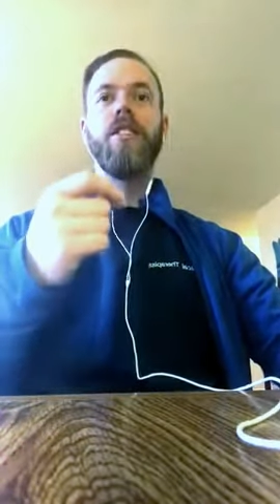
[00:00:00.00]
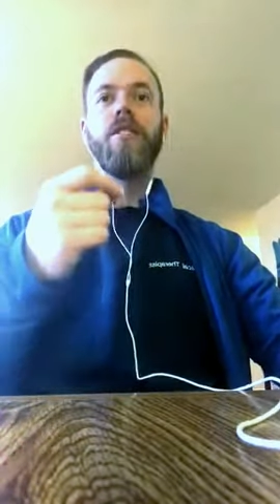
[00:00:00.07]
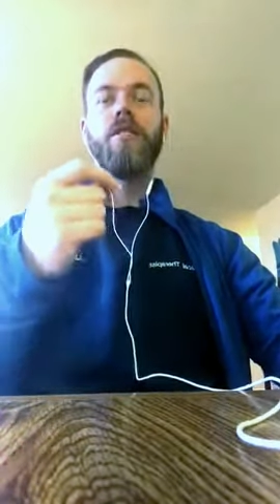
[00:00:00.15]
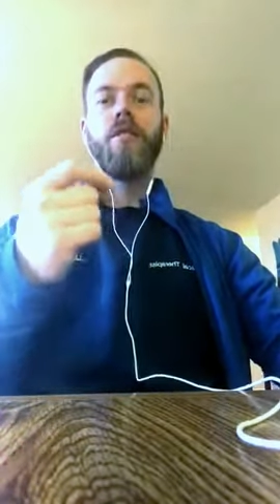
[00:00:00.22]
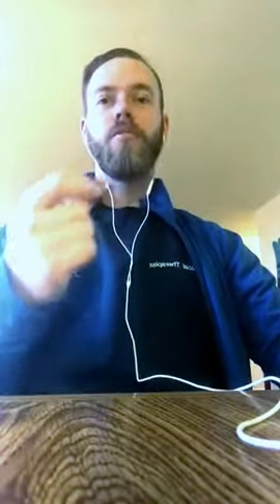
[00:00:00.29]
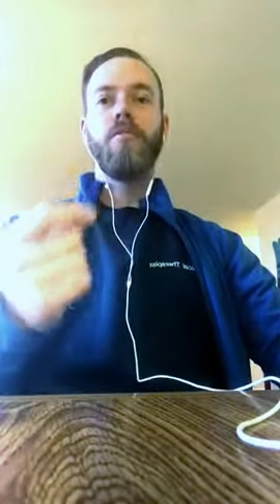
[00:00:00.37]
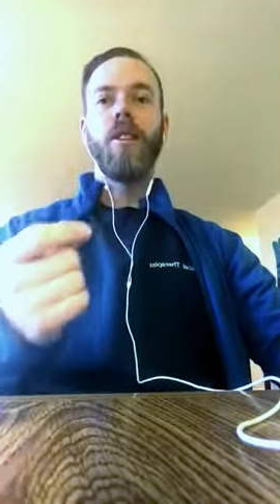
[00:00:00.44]

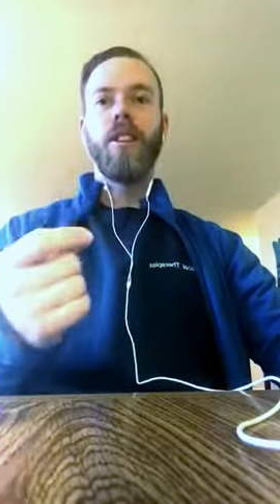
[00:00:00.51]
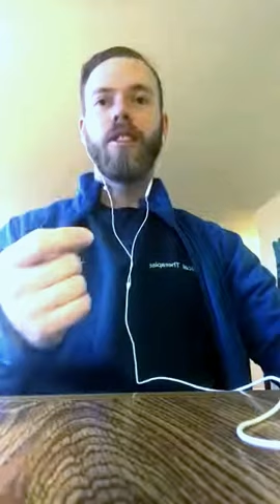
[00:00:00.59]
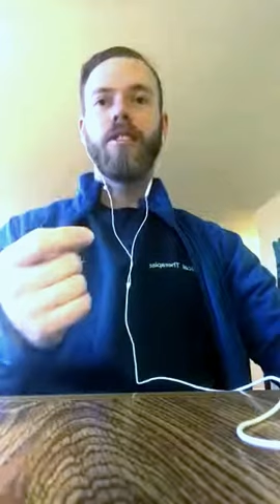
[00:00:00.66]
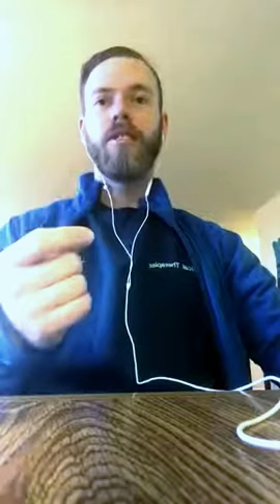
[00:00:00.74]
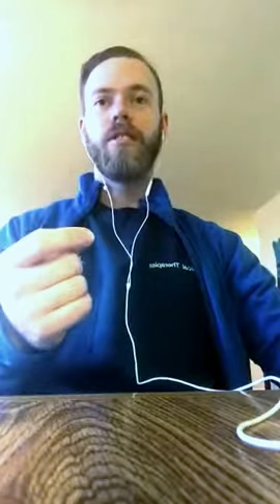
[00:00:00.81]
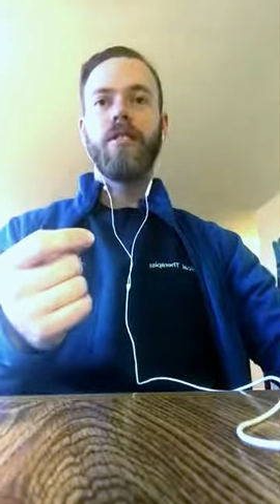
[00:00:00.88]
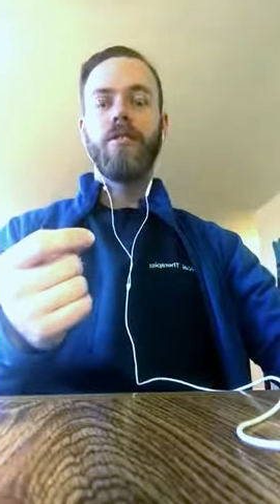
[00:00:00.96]
or imparting
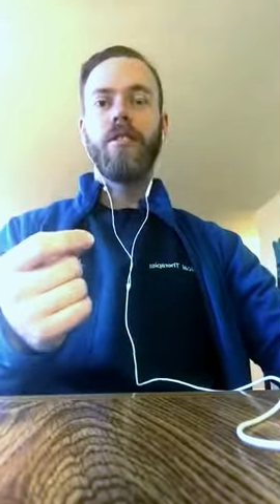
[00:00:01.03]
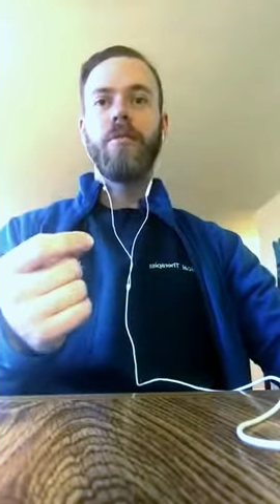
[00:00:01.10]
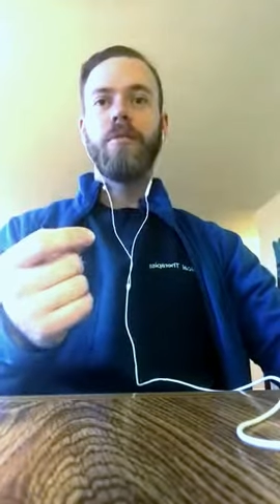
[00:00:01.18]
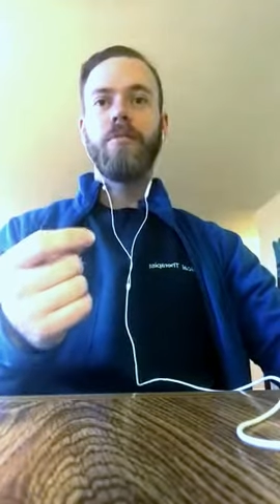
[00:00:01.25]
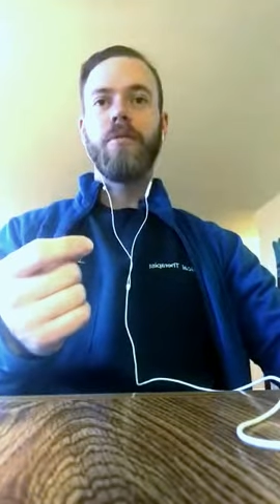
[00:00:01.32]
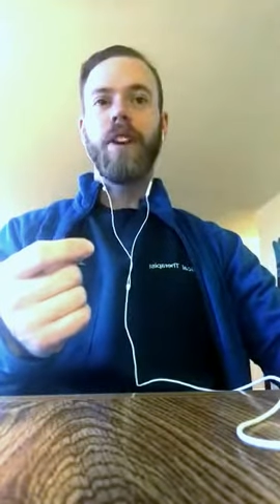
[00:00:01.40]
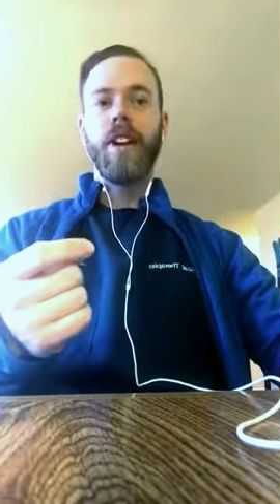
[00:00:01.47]
certain
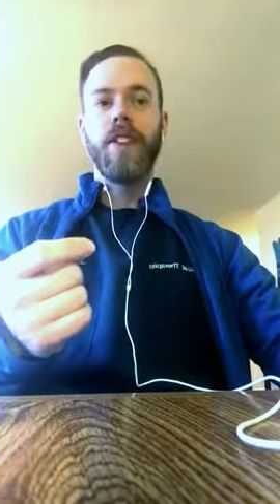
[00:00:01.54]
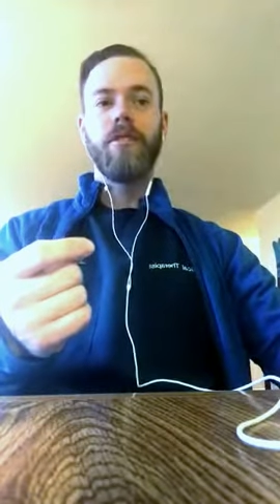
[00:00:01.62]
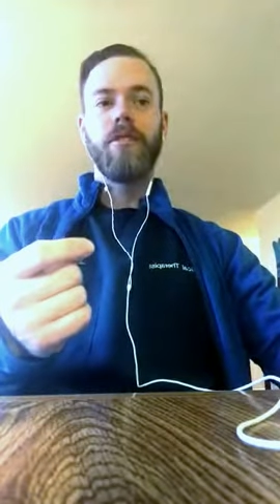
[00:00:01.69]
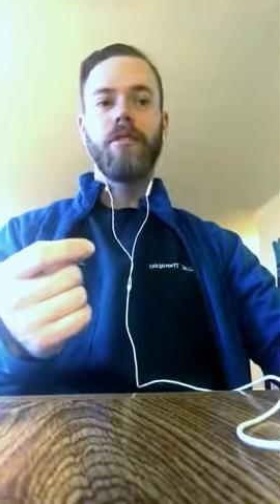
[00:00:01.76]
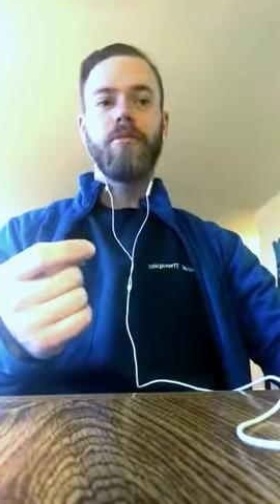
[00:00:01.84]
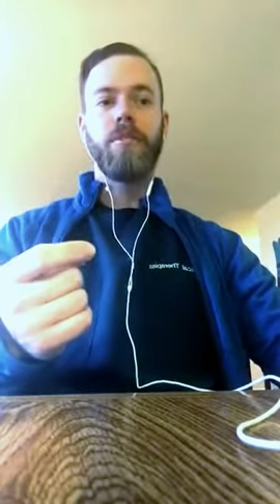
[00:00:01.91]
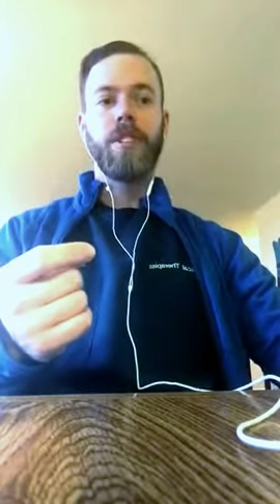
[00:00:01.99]
treatment plans
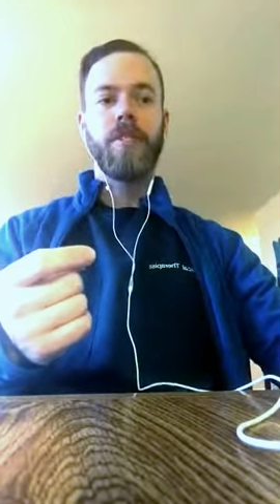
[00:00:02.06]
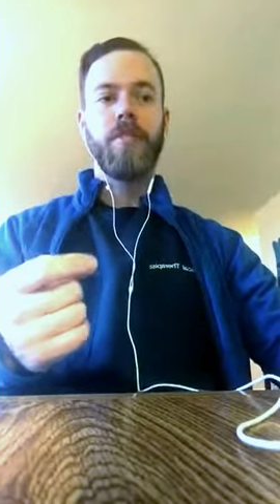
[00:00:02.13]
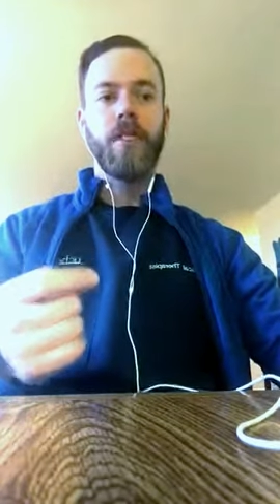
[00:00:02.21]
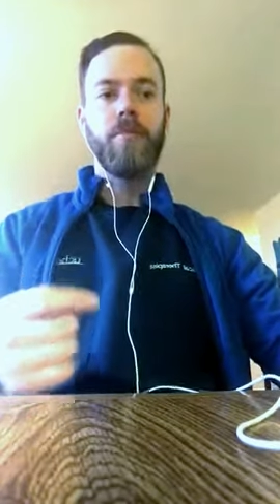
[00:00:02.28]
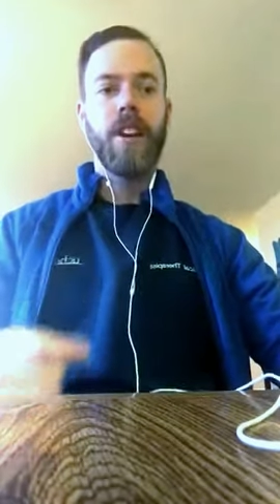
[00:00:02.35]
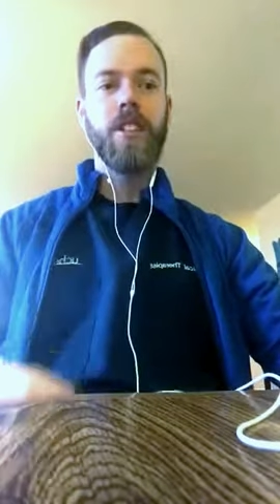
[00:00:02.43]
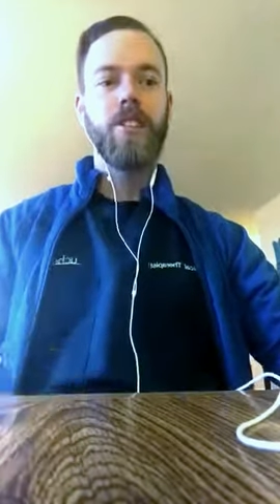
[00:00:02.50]
with
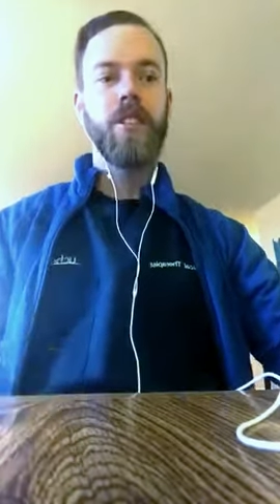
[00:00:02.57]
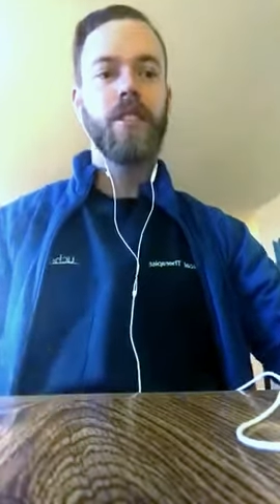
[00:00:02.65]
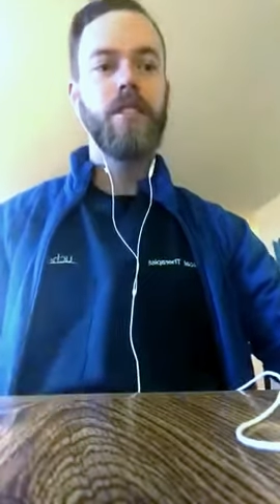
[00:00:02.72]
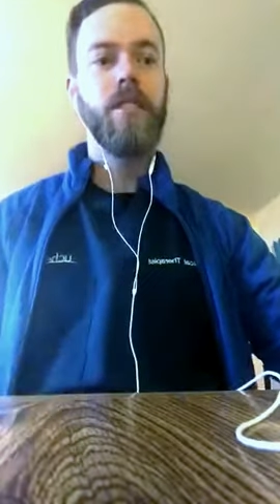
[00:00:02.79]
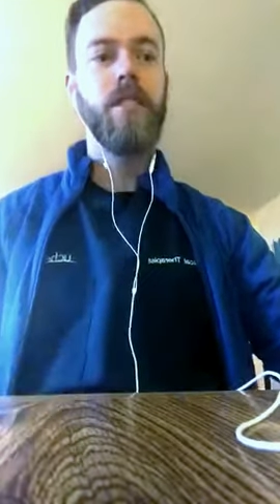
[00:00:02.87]
specific patients.